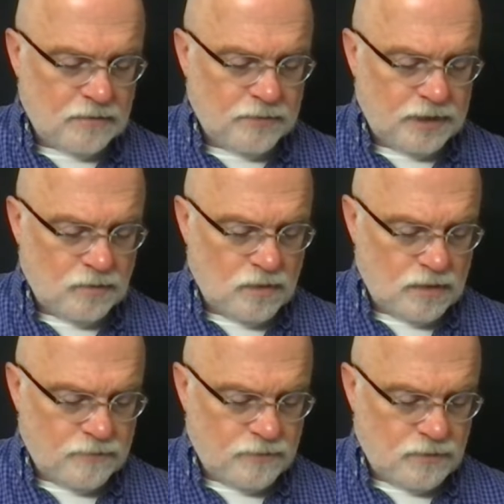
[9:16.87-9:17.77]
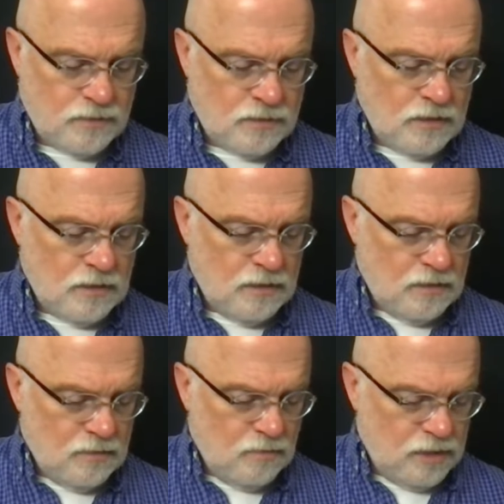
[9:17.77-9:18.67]
It will be a wonderful,
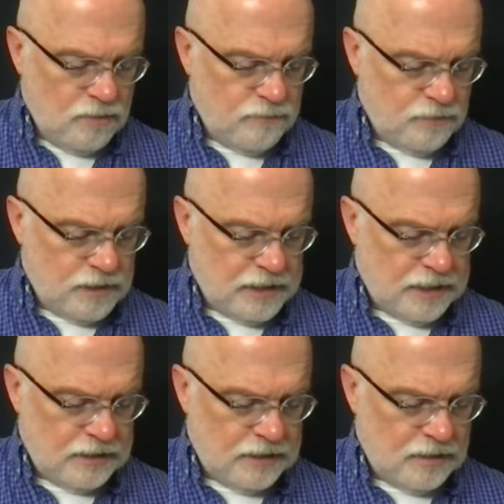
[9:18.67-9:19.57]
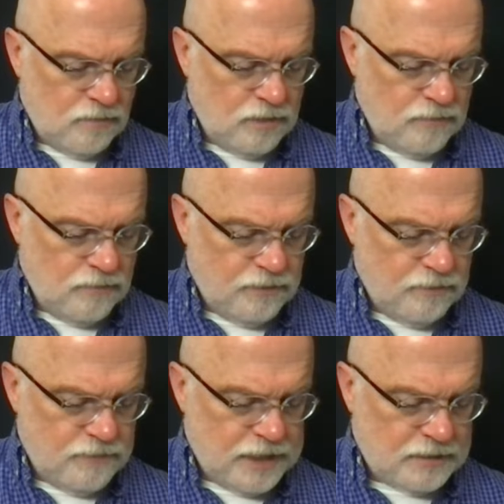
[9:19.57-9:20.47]
wonderful,
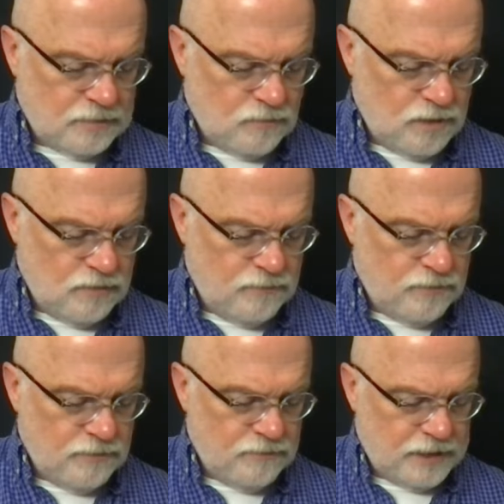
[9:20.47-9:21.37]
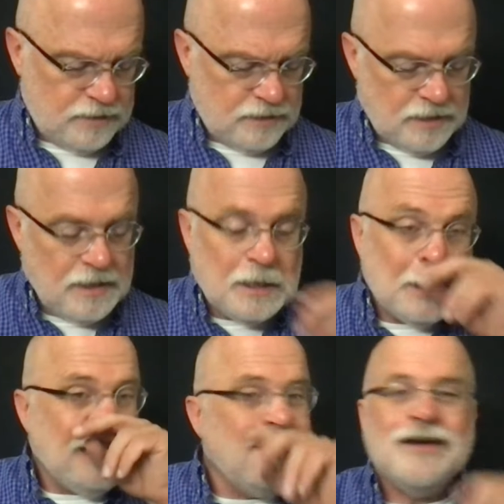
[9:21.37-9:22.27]
wonderful event.
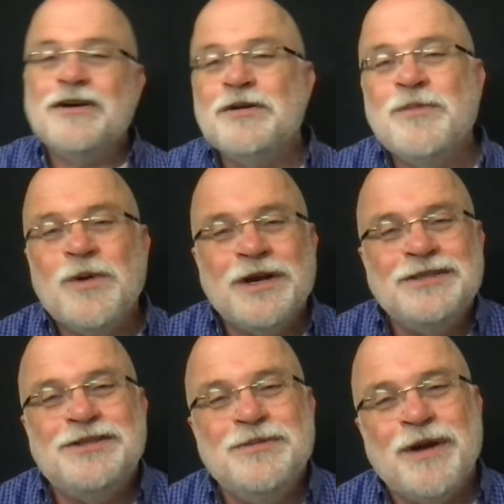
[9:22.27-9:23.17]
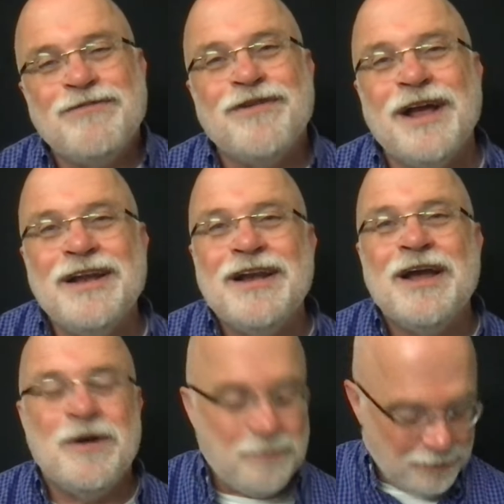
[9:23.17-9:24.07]
Linda, good morning to you, my friend, and
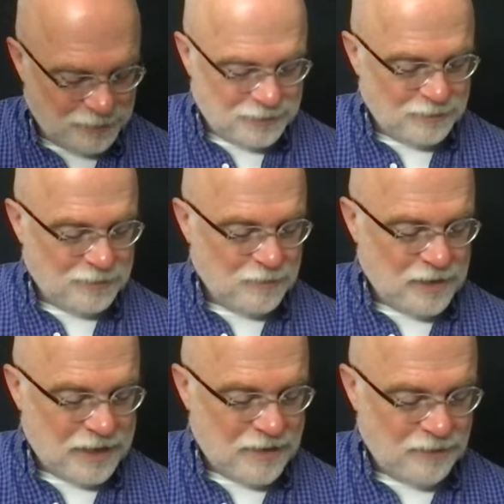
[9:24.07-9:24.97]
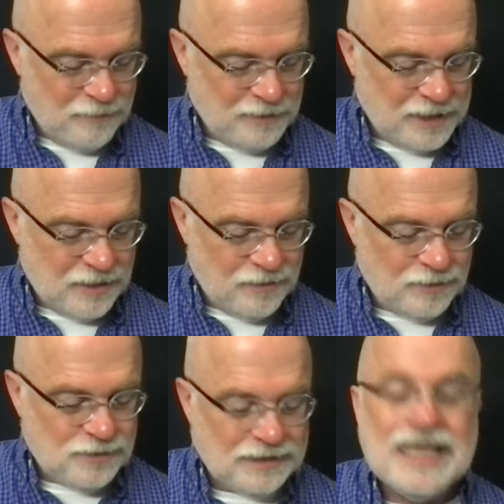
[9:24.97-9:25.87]
I hope you're doing well. Hopefully you got all
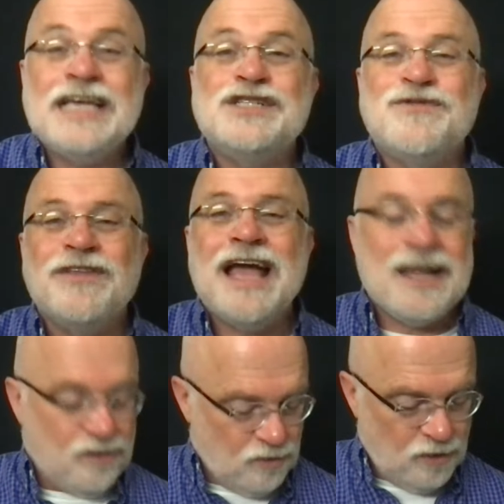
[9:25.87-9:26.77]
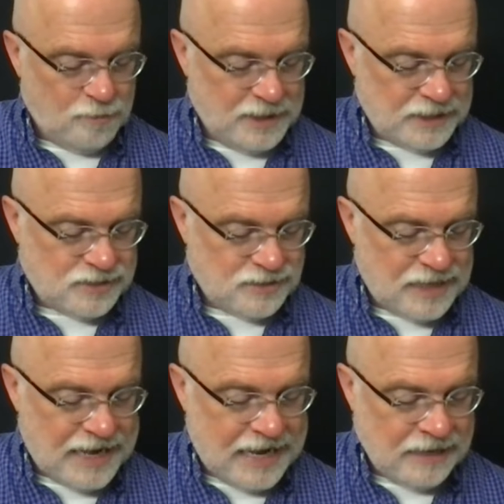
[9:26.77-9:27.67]
those links for that group
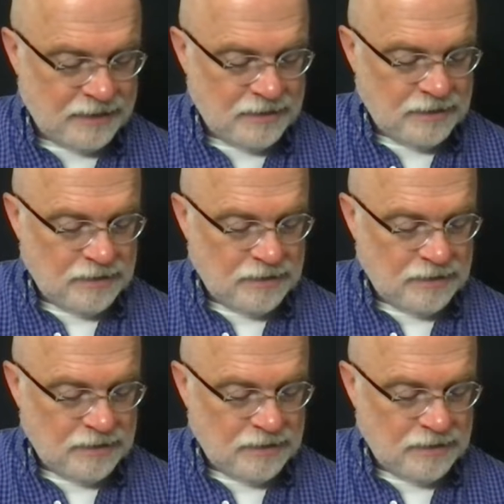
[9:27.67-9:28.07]
yesterday.